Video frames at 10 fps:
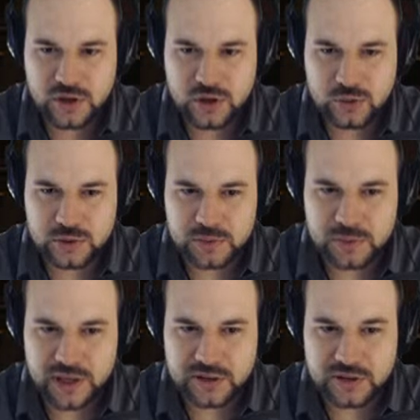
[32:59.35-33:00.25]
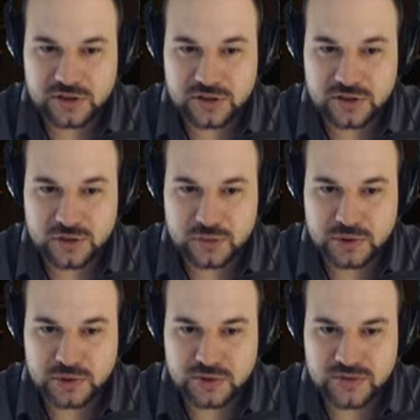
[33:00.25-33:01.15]
or will punish the snooper
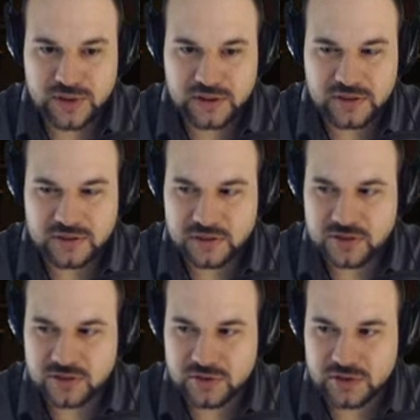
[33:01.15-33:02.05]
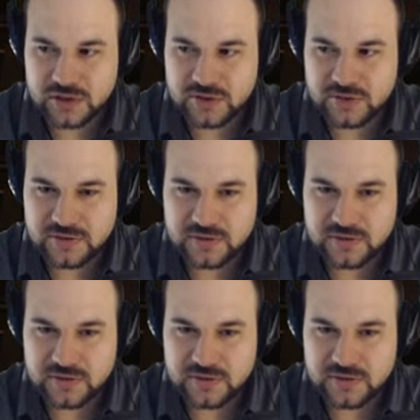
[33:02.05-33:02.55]
whose faith is not strong enough.